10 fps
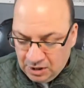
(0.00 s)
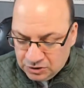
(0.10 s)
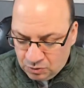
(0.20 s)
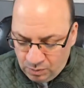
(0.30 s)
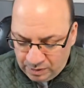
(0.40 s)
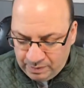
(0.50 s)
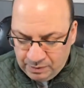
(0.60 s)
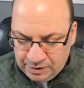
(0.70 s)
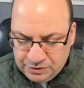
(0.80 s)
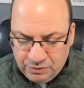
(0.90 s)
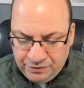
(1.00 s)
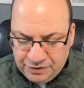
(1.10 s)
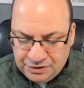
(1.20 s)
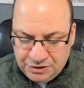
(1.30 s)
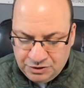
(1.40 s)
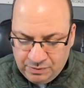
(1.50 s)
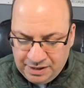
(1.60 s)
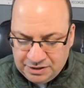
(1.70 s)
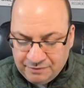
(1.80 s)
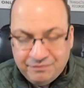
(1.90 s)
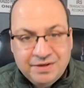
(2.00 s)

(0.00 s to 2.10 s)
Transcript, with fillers: So what do we want to do in this situation?